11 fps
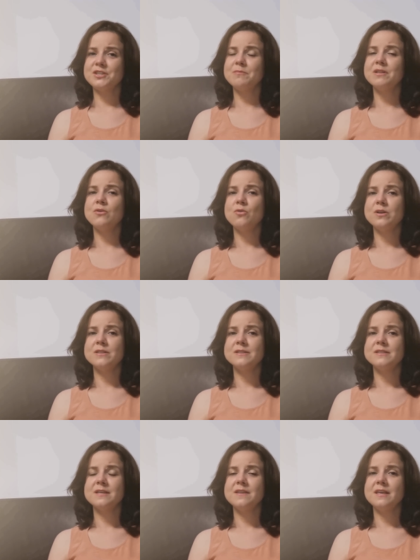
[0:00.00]
and vegetable
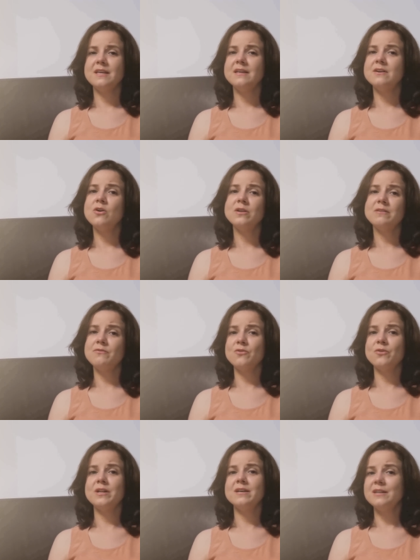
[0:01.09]
oils, think
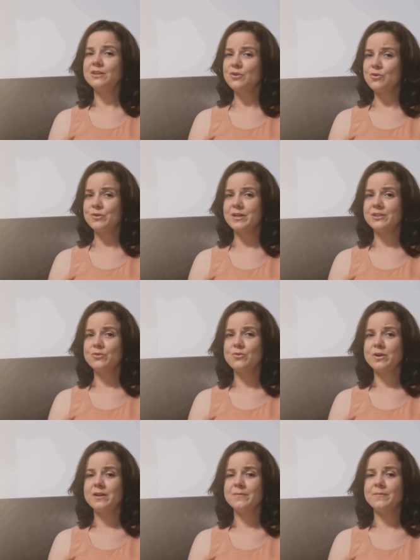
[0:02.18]
olive oil and coconut
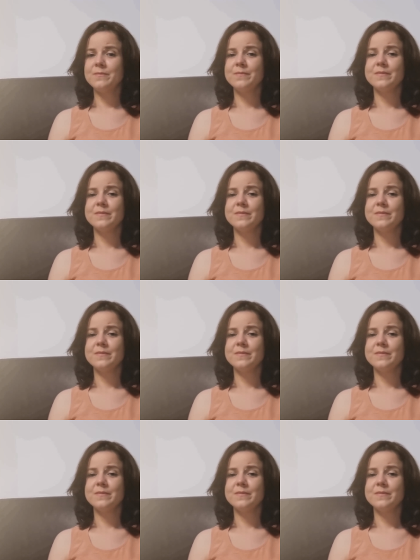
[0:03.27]
oil.